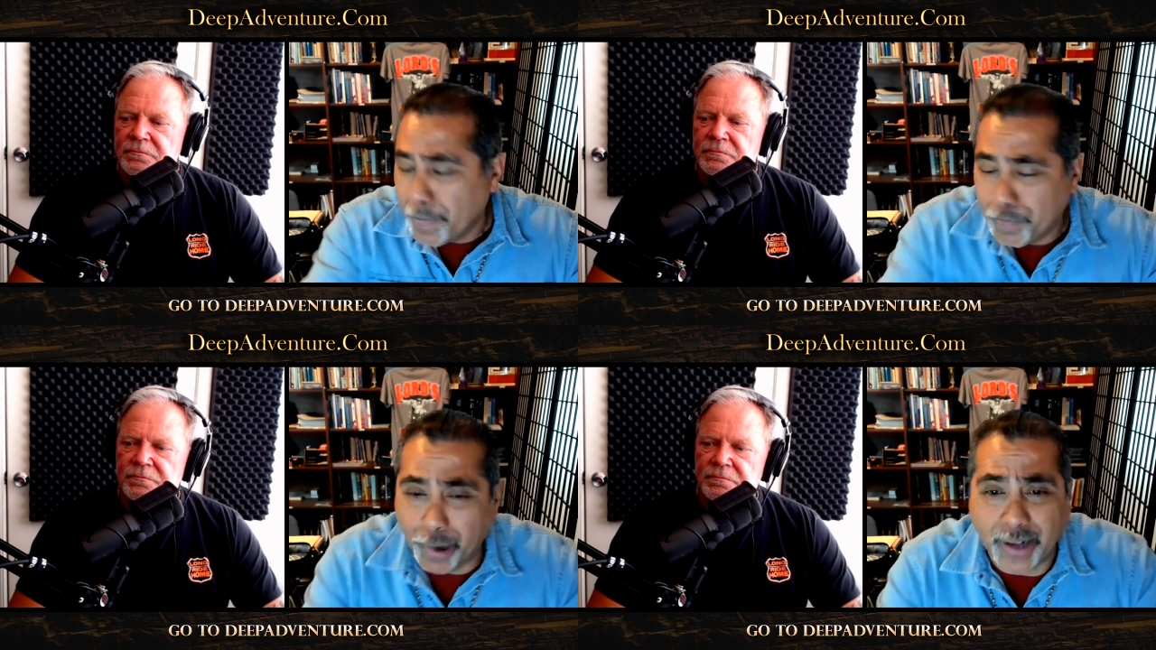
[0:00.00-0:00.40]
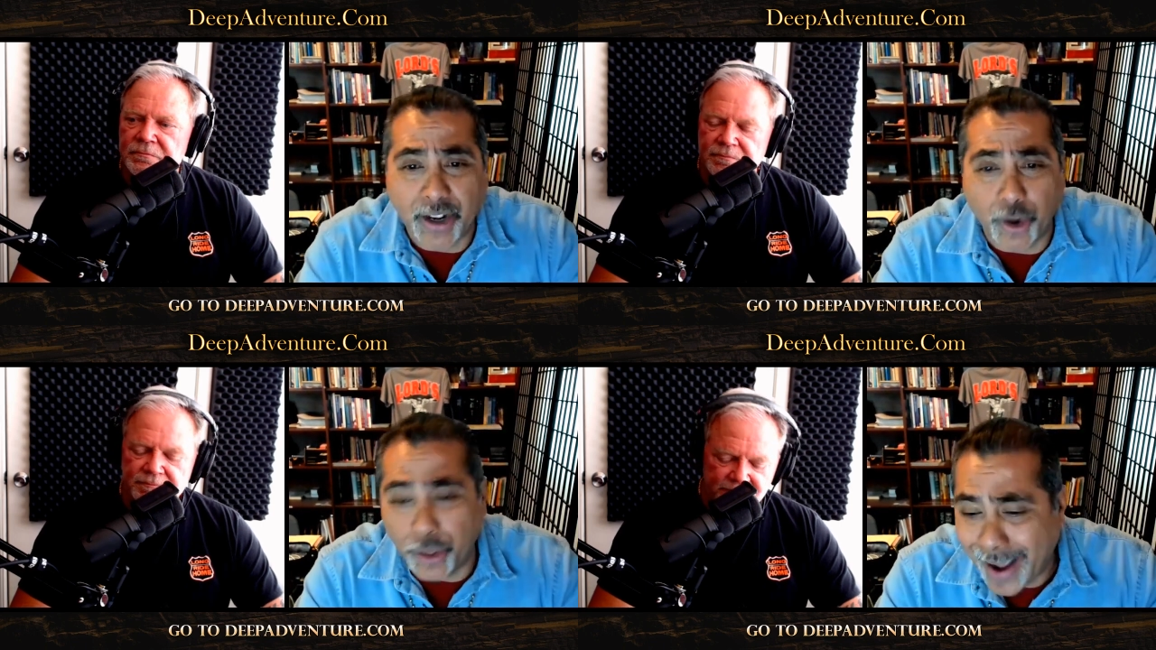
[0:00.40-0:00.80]
Speaker 1: plugged
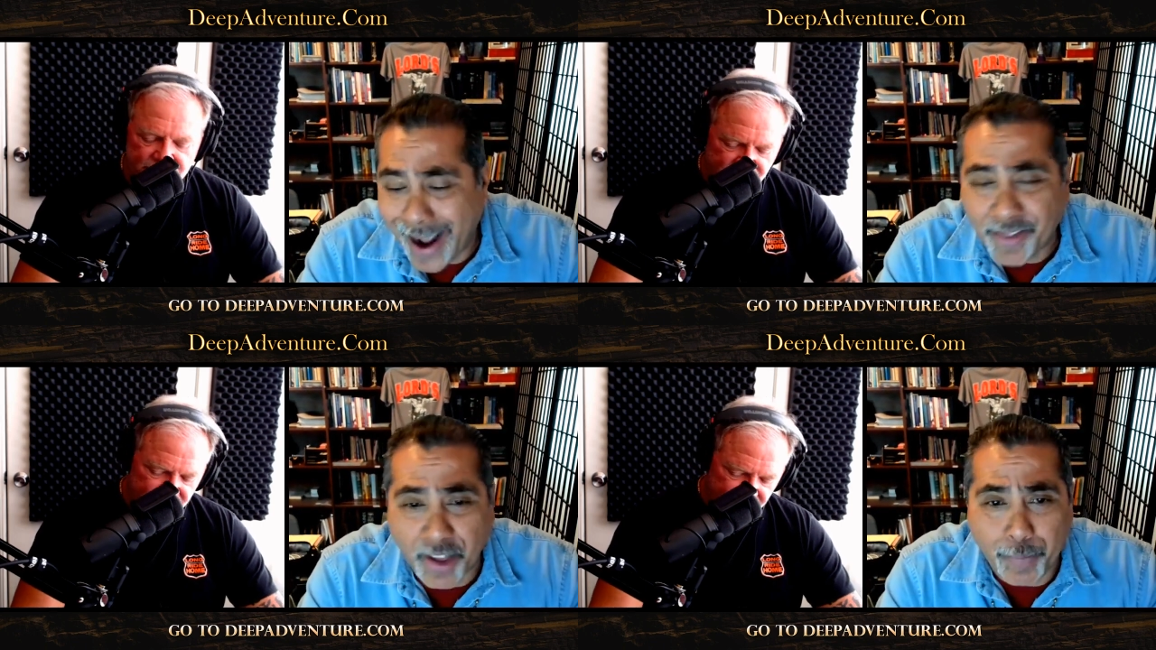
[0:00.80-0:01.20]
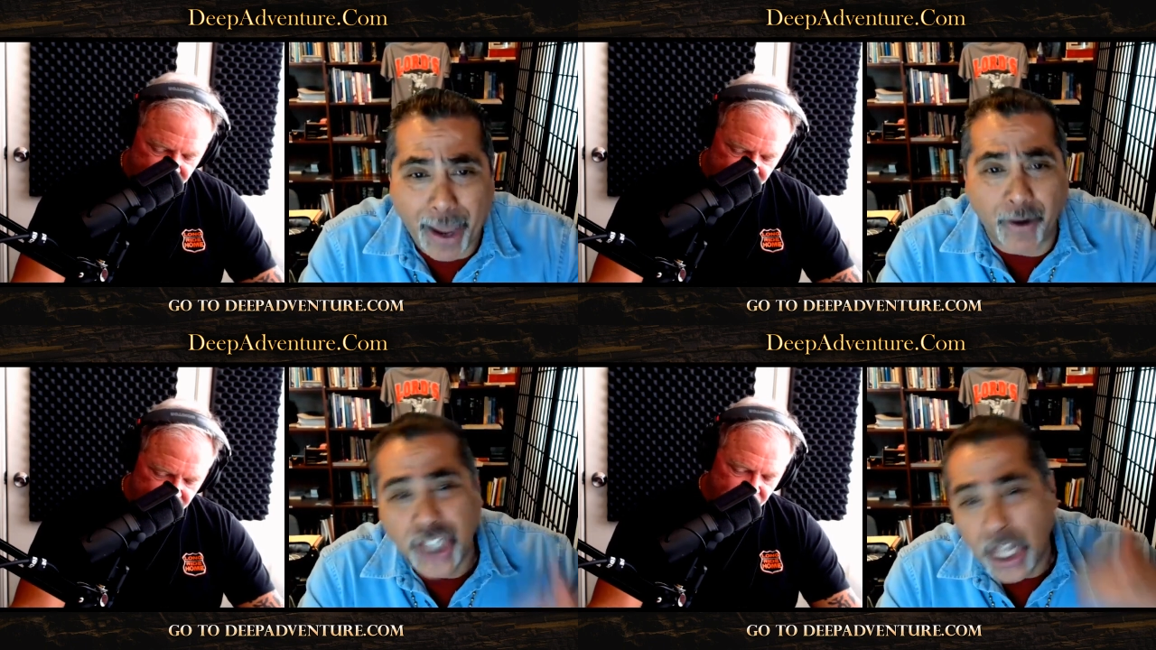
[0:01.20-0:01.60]
into the Catholic
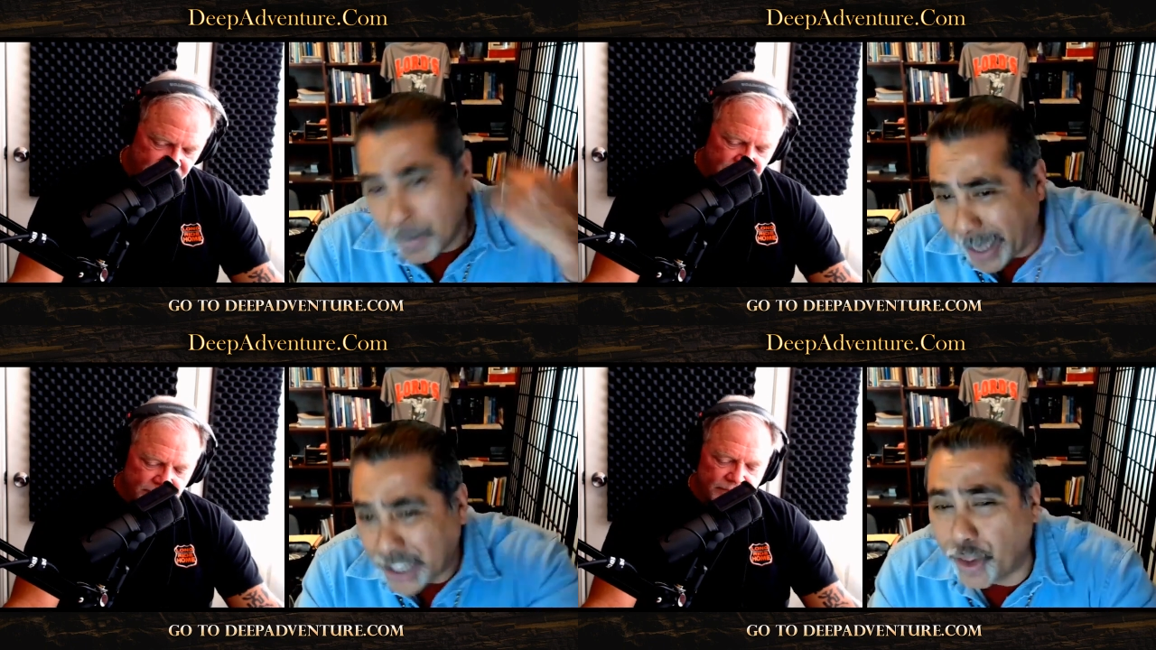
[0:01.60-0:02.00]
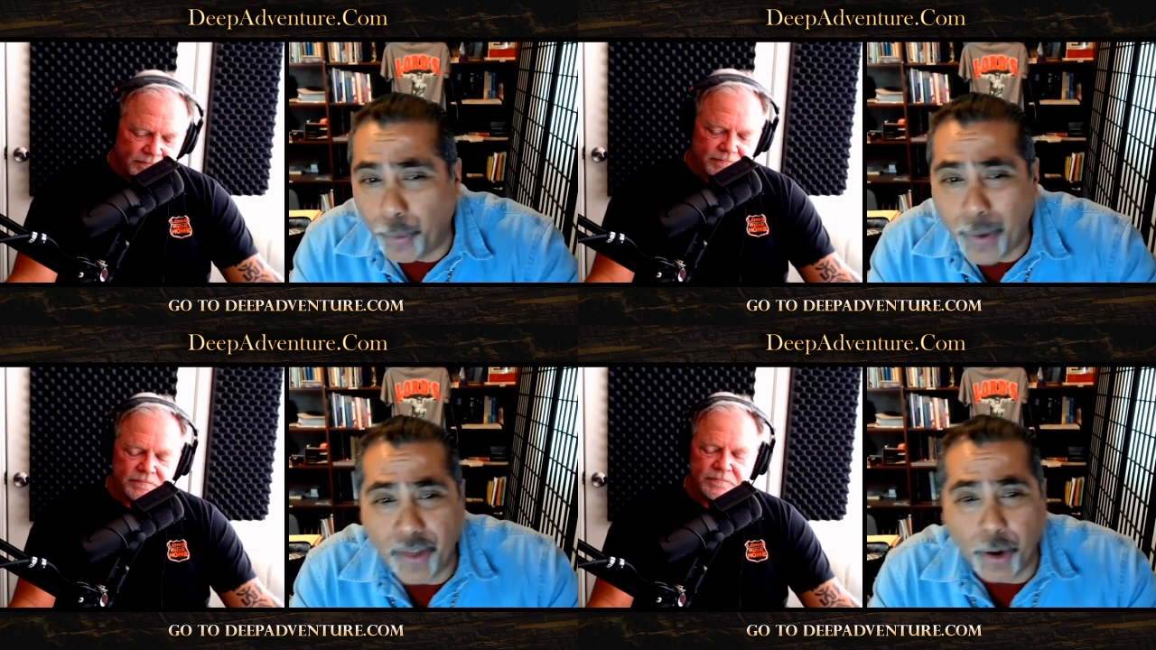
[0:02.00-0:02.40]
parish. Make sure they're
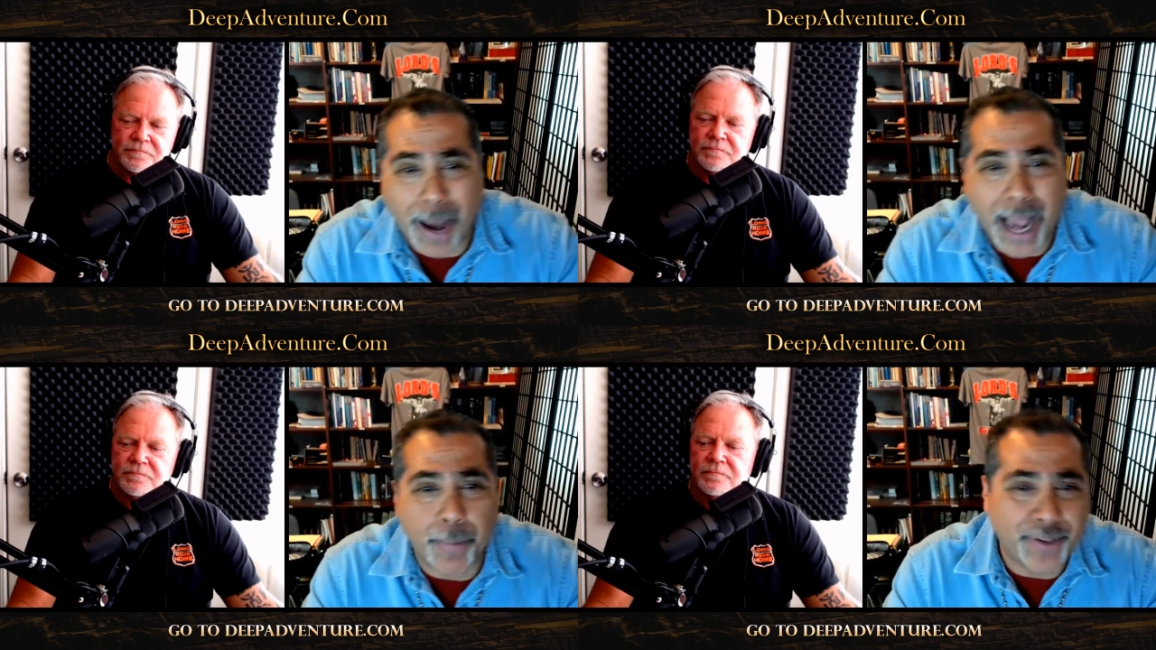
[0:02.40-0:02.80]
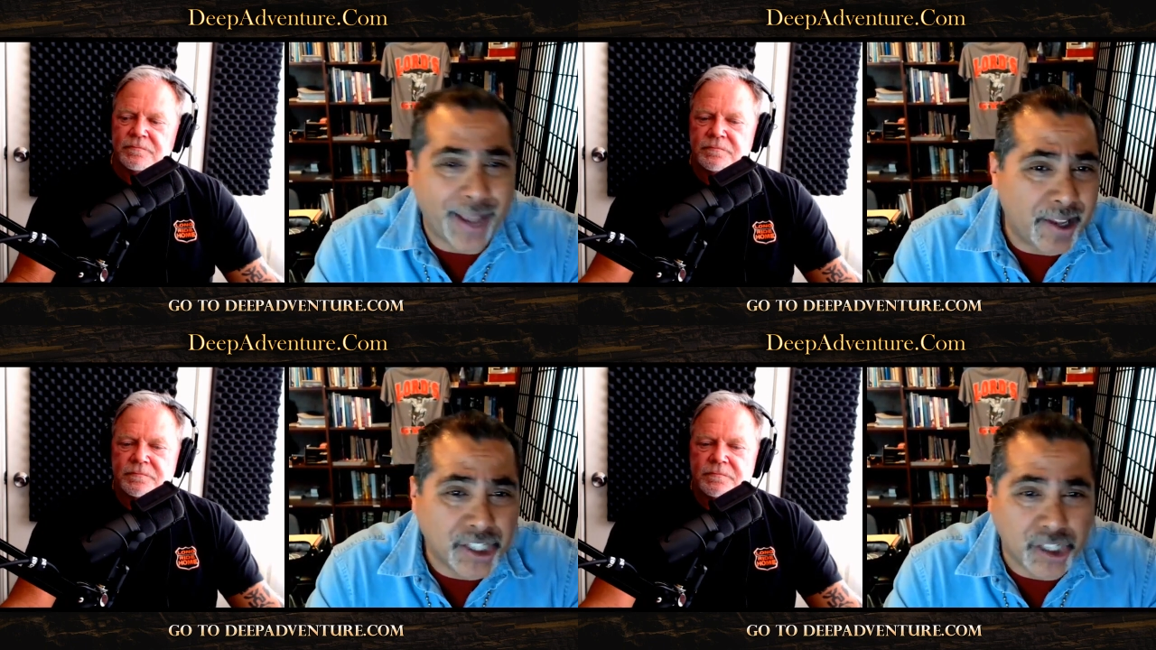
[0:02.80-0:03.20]
reading their Bible
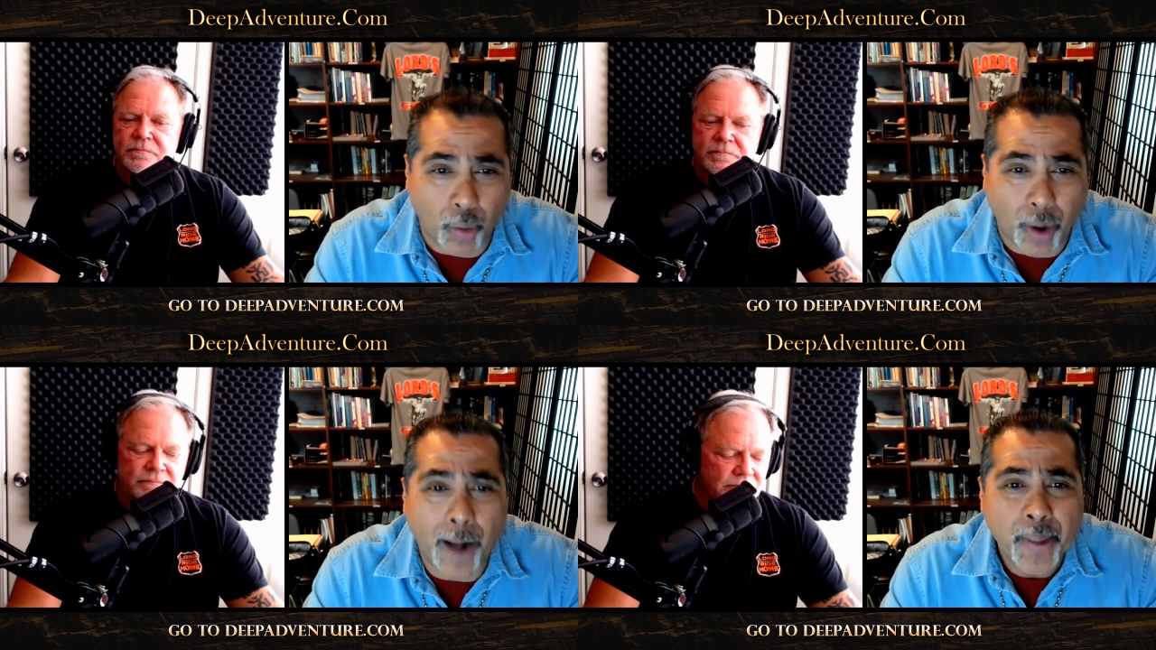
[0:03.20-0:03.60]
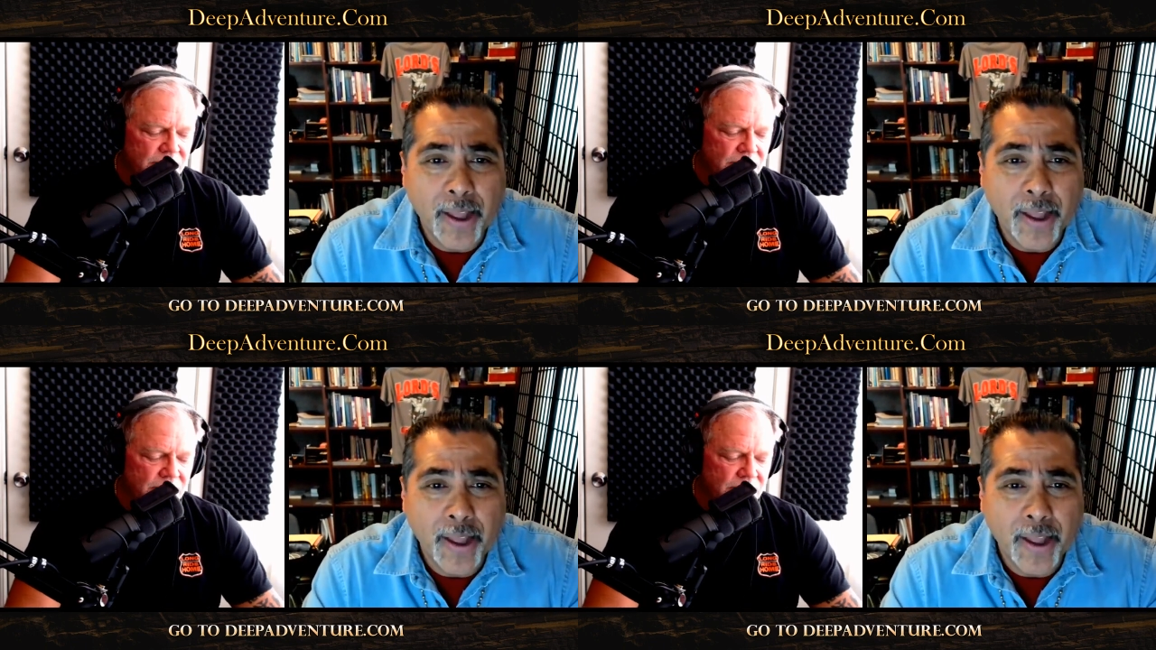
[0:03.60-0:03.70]
daily. So, uh,